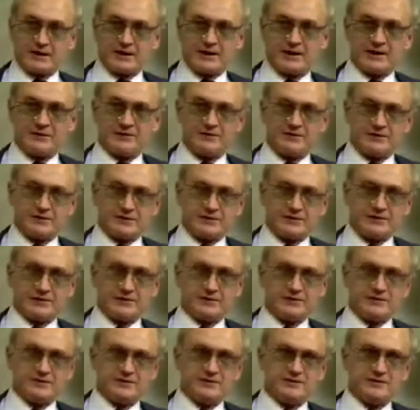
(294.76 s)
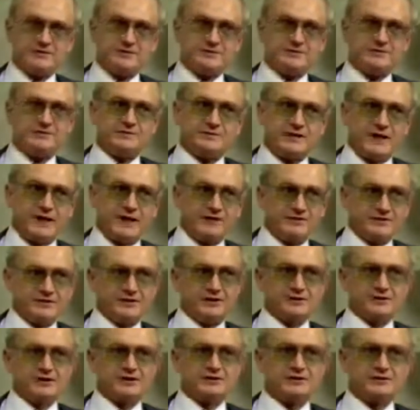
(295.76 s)
For the last 25
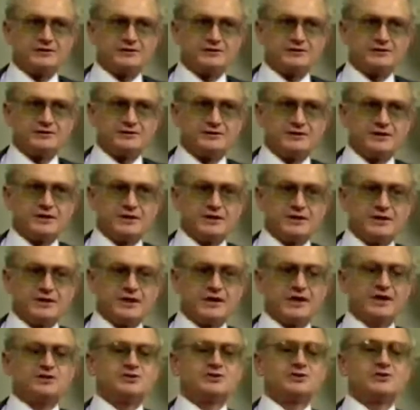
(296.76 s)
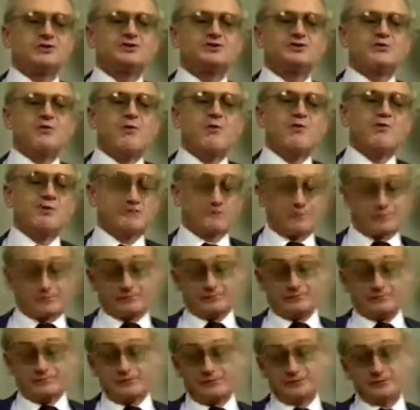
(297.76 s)
years, actually it's
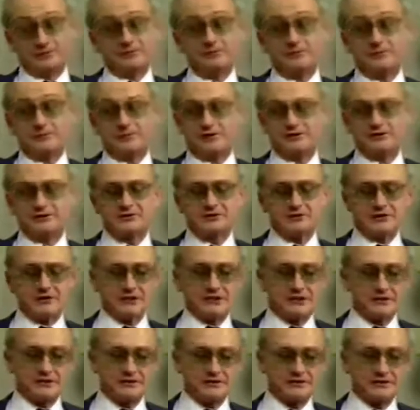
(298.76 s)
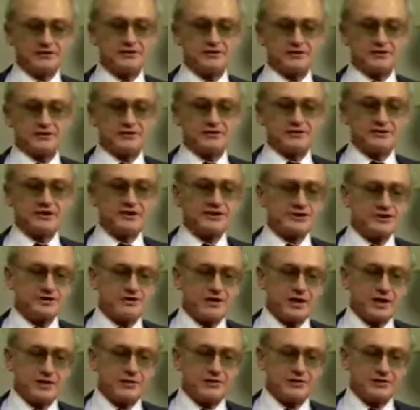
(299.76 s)
overfulfilled, because
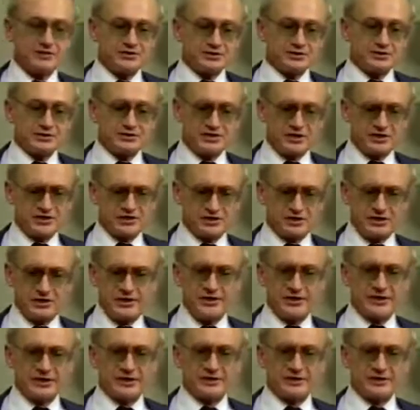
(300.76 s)
demoralization now reaches such